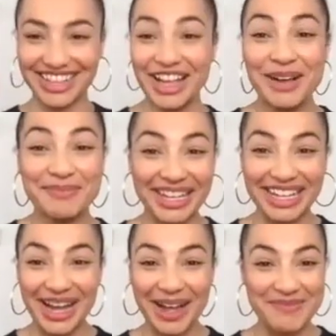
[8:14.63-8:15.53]
but
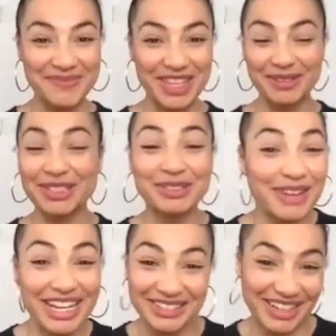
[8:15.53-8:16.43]
it was a
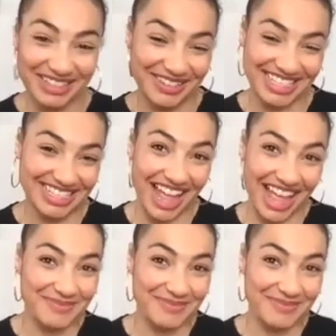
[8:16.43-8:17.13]
great, great, great time.